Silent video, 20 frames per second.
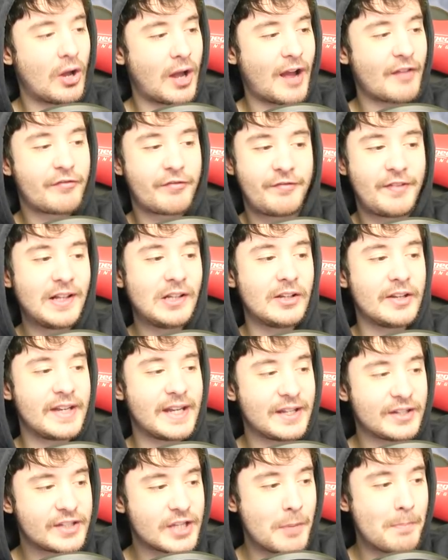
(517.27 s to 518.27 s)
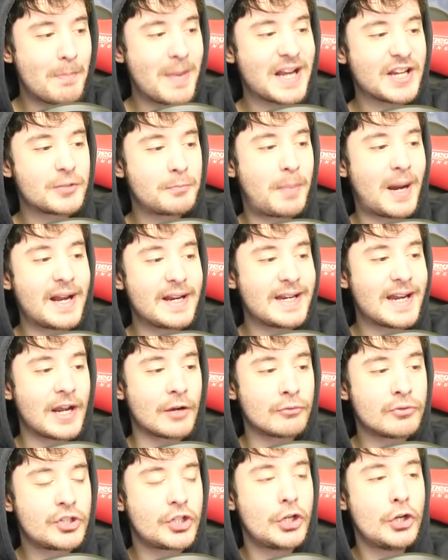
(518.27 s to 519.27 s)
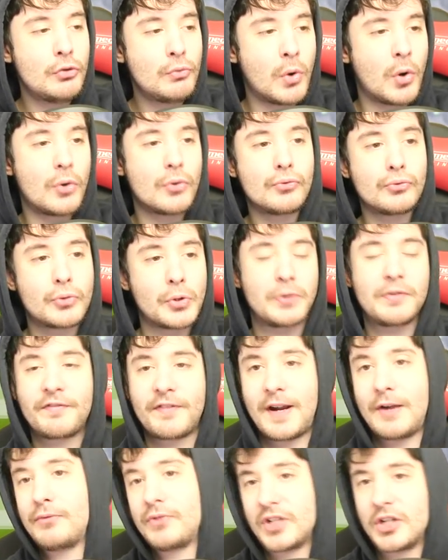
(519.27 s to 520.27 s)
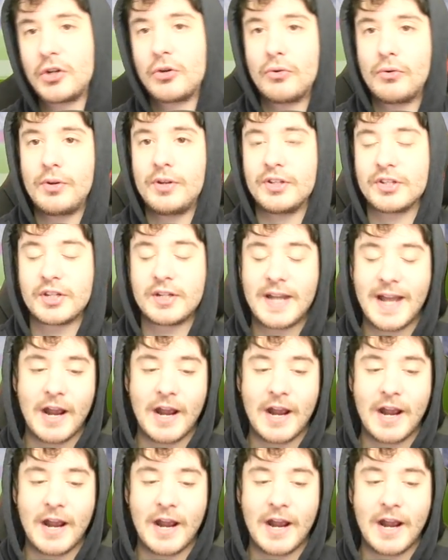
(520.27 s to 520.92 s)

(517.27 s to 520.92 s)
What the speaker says: I've filtered it to max by now 200,000 coins.